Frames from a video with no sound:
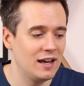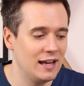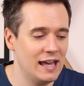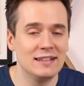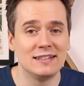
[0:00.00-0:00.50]

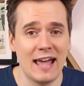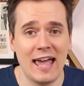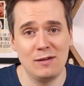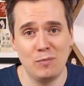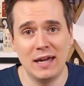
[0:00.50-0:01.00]
his
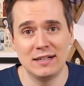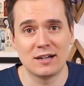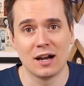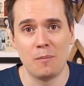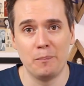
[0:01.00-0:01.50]
name in
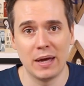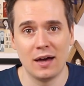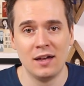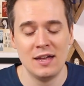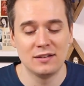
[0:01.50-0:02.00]
Colombia.